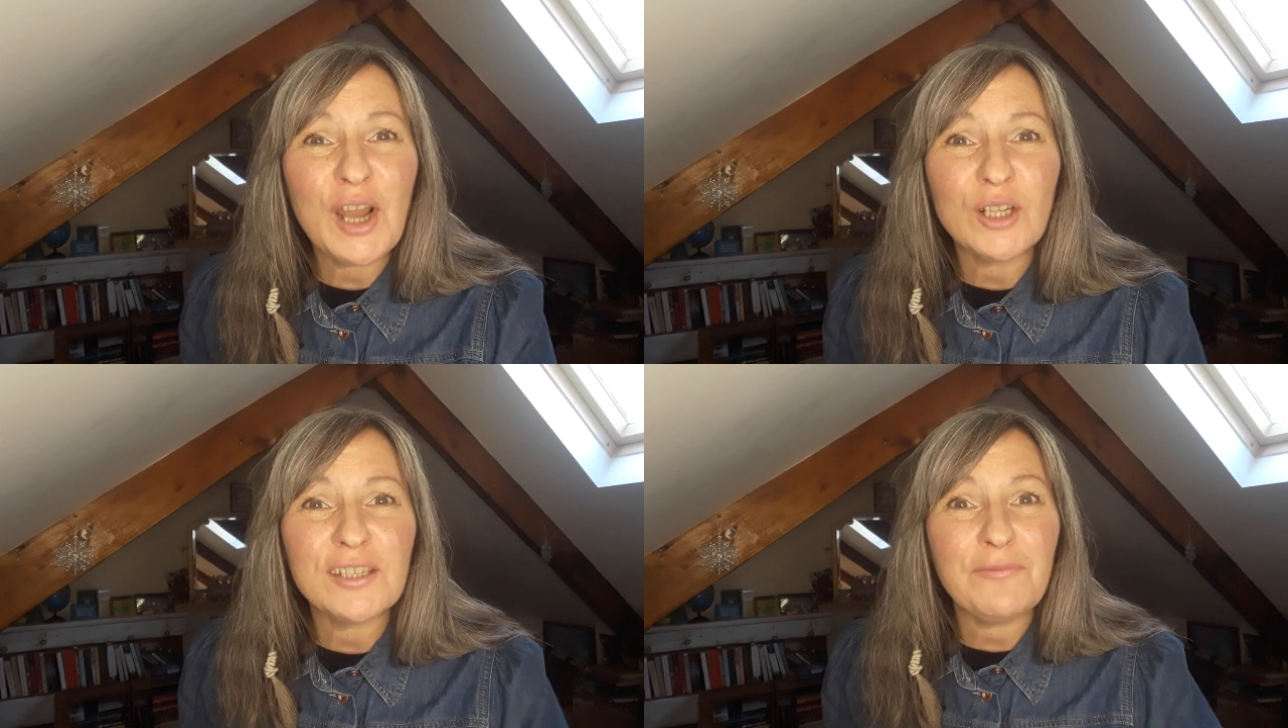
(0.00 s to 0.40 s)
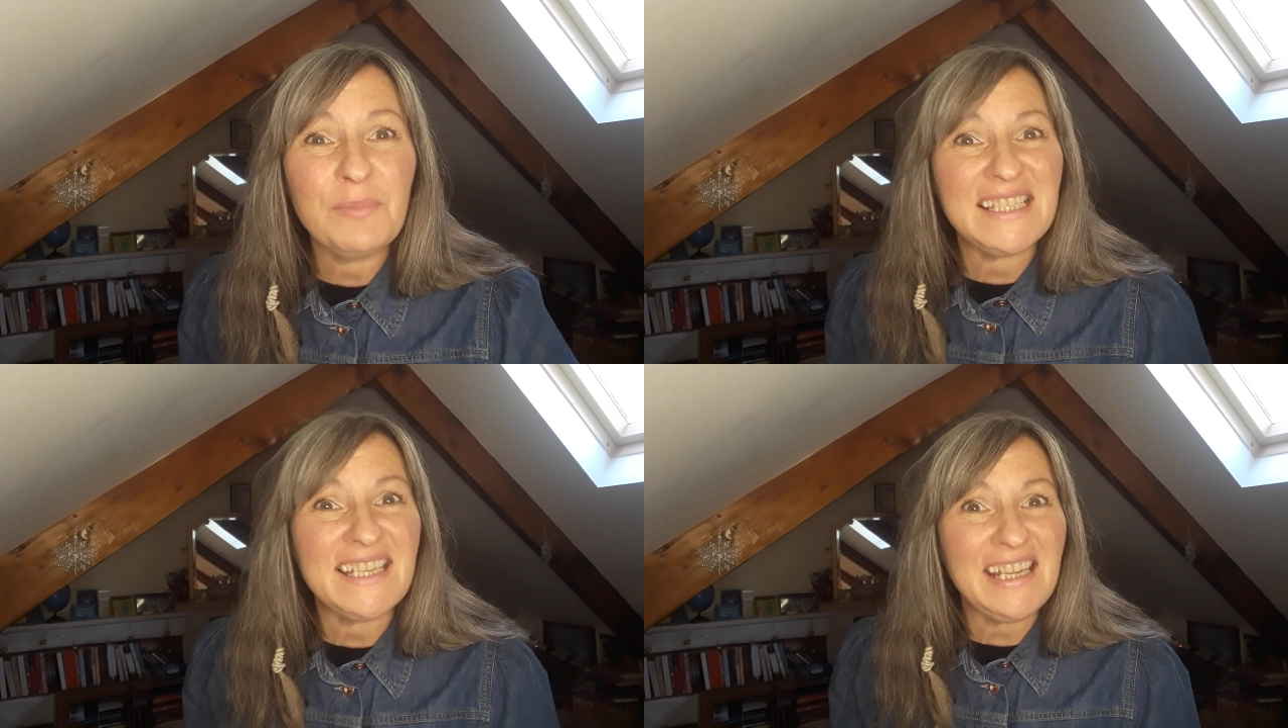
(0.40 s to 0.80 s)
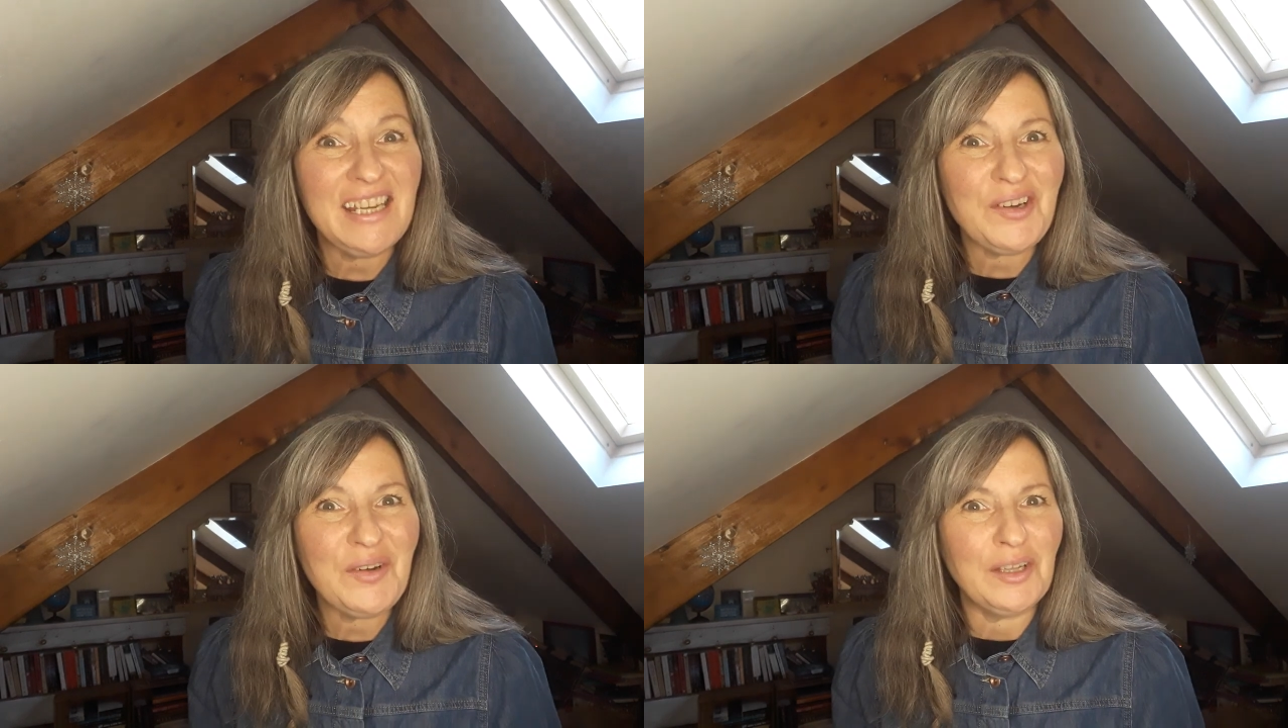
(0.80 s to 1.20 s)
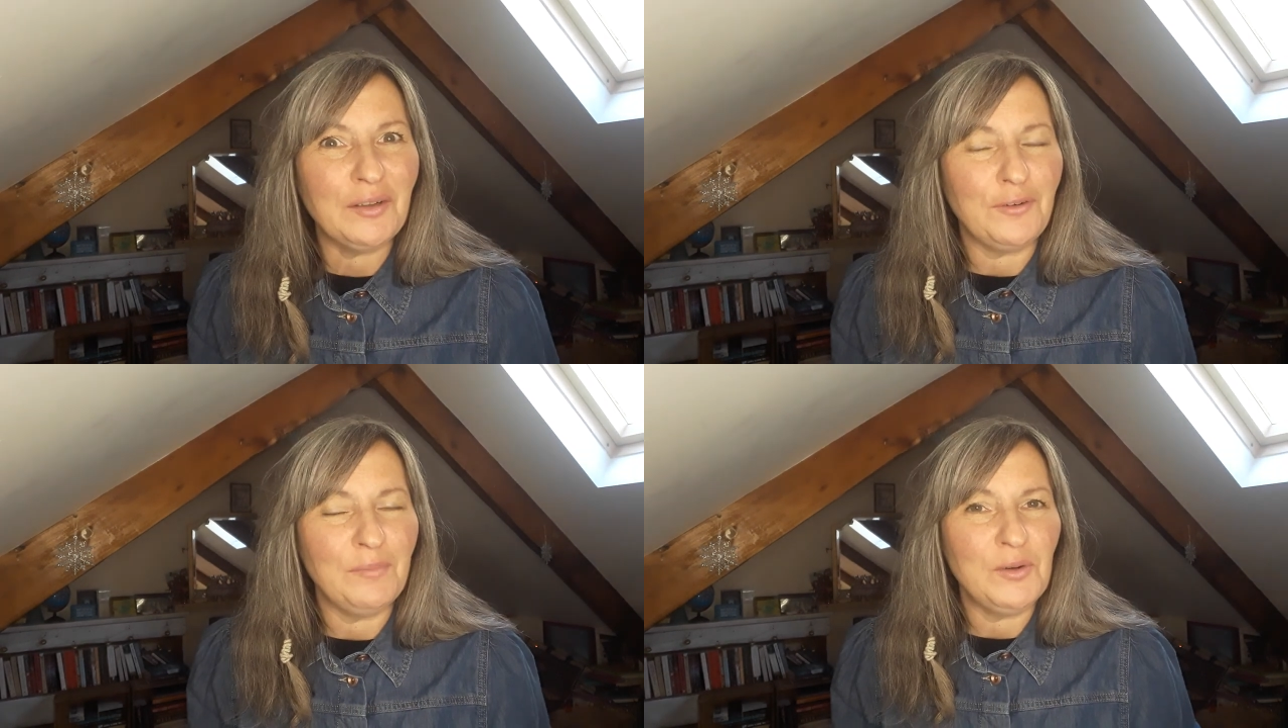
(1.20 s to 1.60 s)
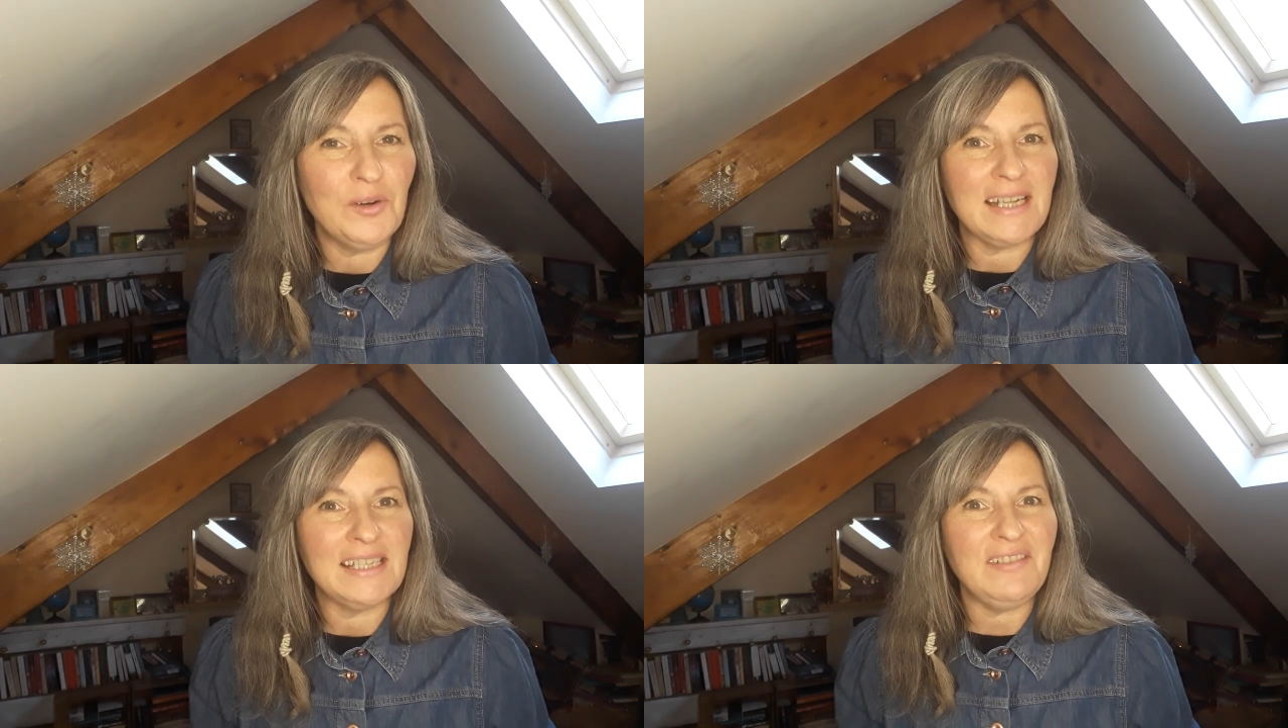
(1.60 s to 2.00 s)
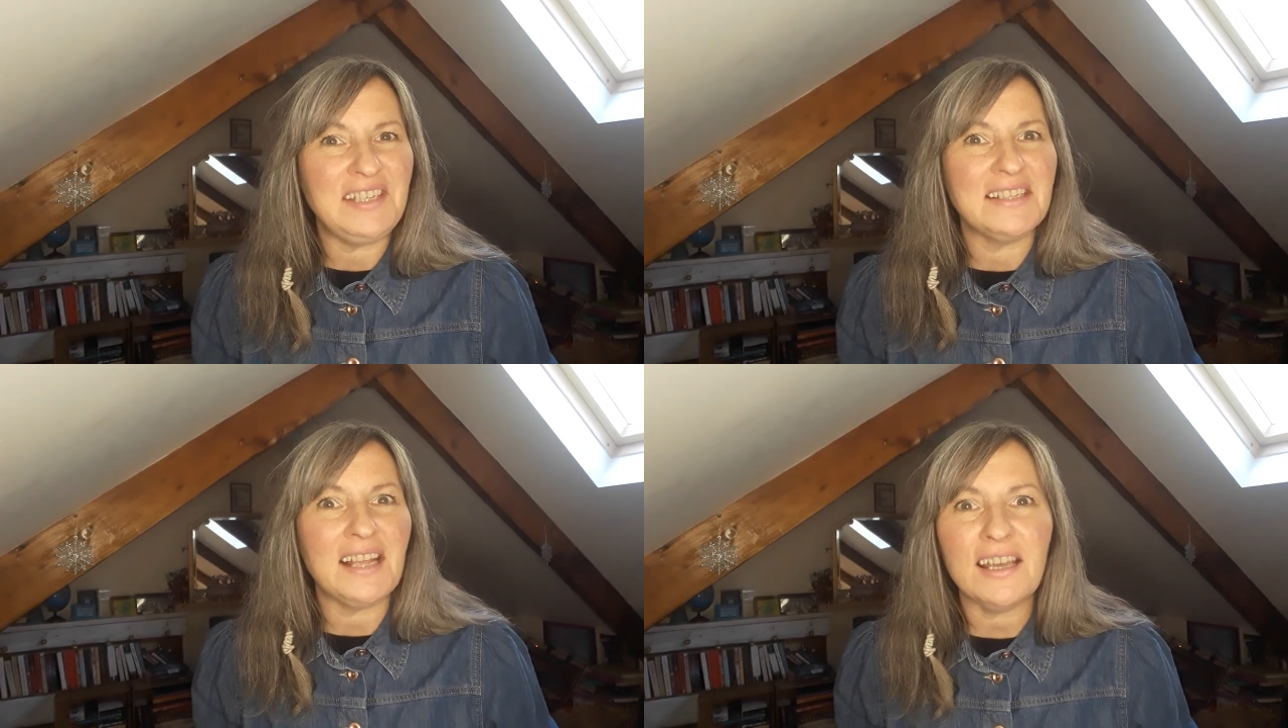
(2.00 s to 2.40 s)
lots of material from your activities.